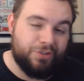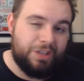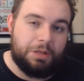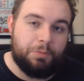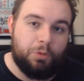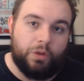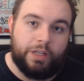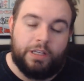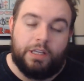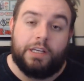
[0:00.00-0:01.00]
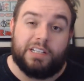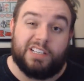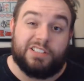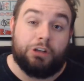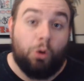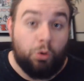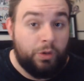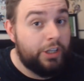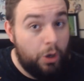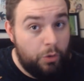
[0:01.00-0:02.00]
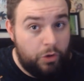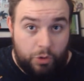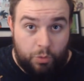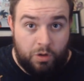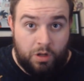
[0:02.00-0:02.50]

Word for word: The same thing Broly does it to only Goku.